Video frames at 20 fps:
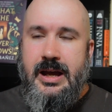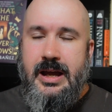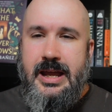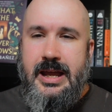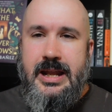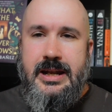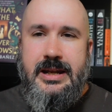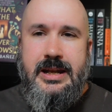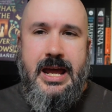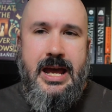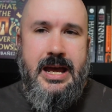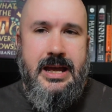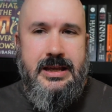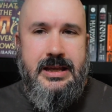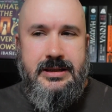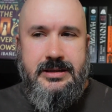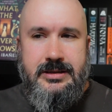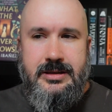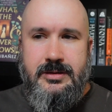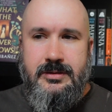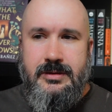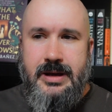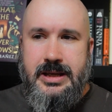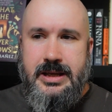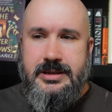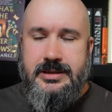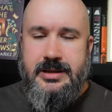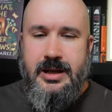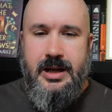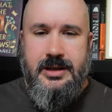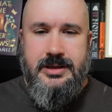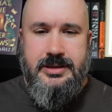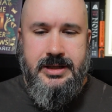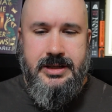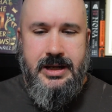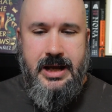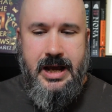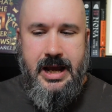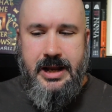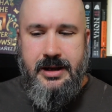Inez, who has touched
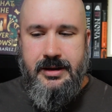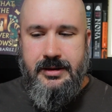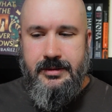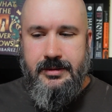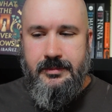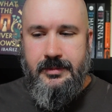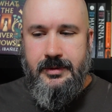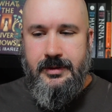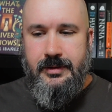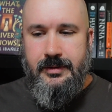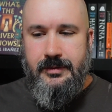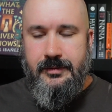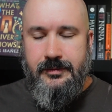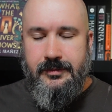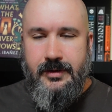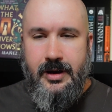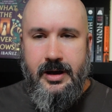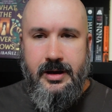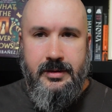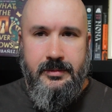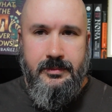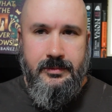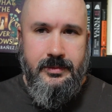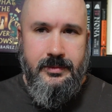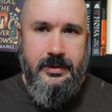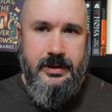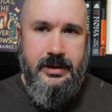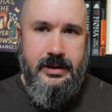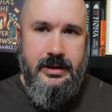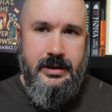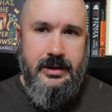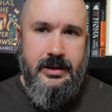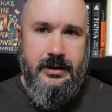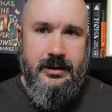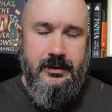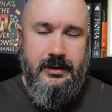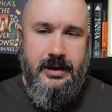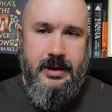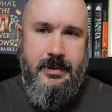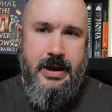an item from
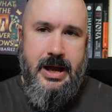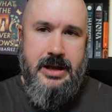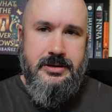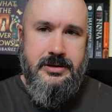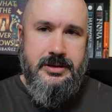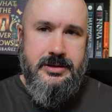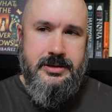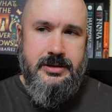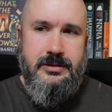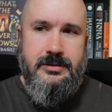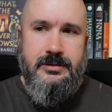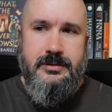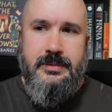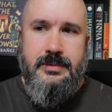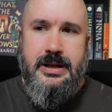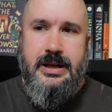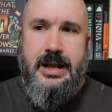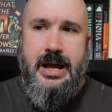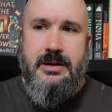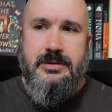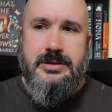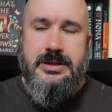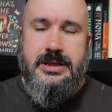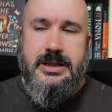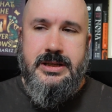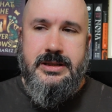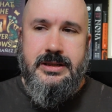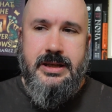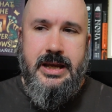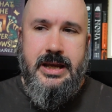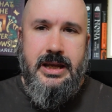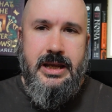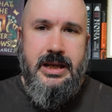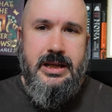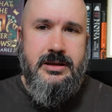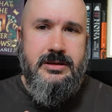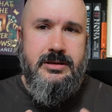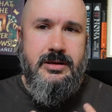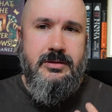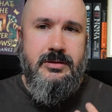Cleopatra's tomb, and now she's
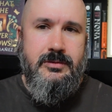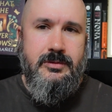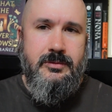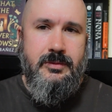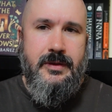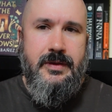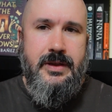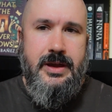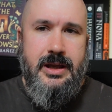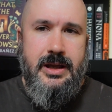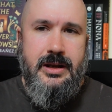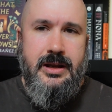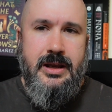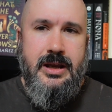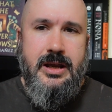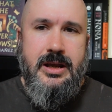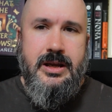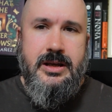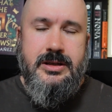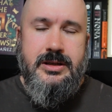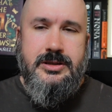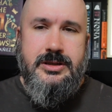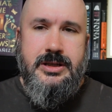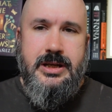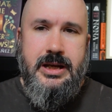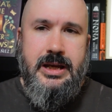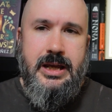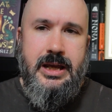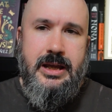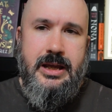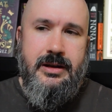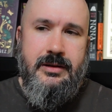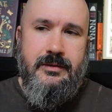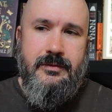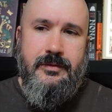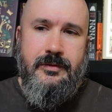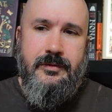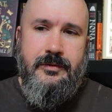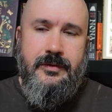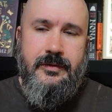in tune with it. She can
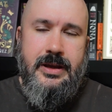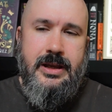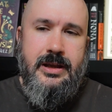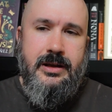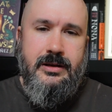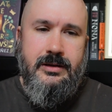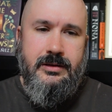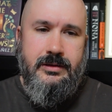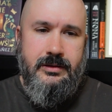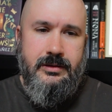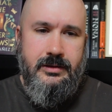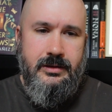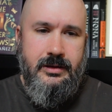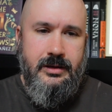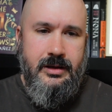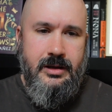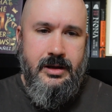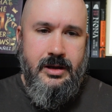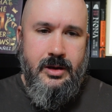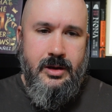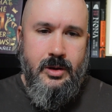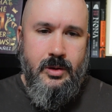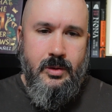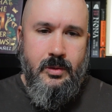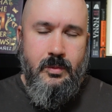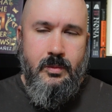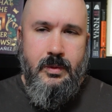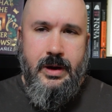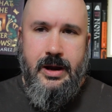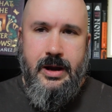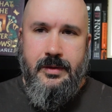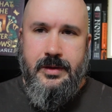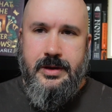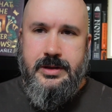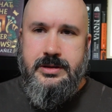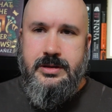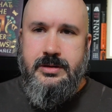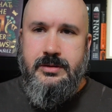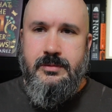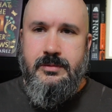feel where the
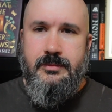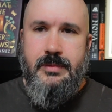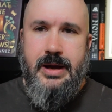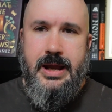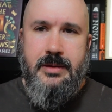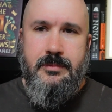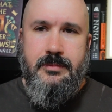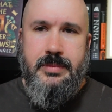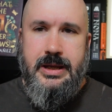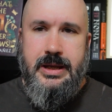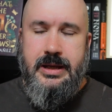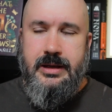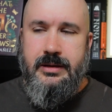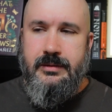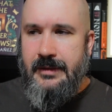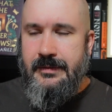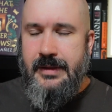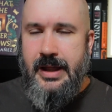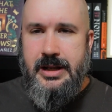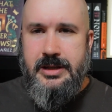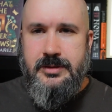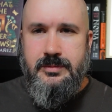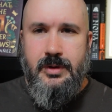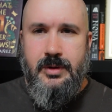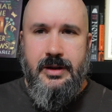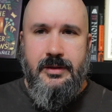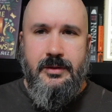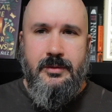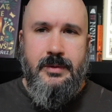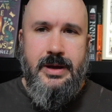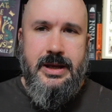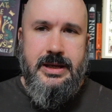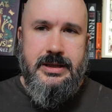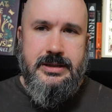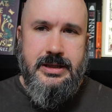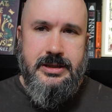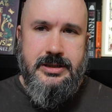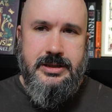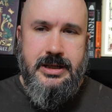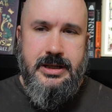tomb might be. That is one of the
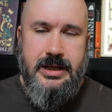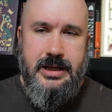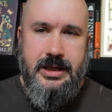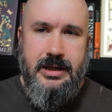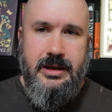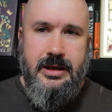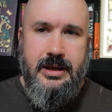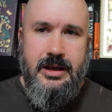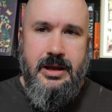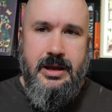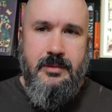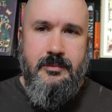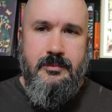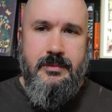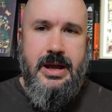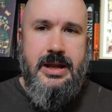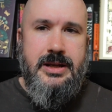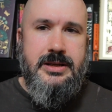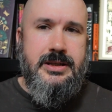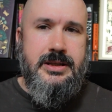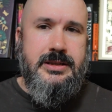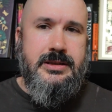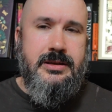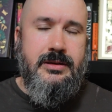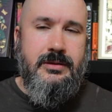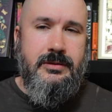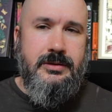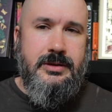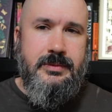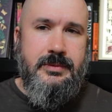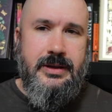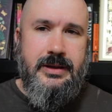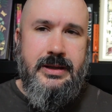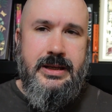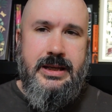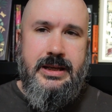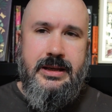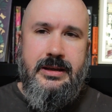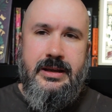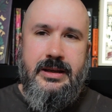ways that she manages to
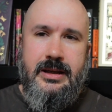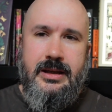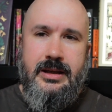ultimately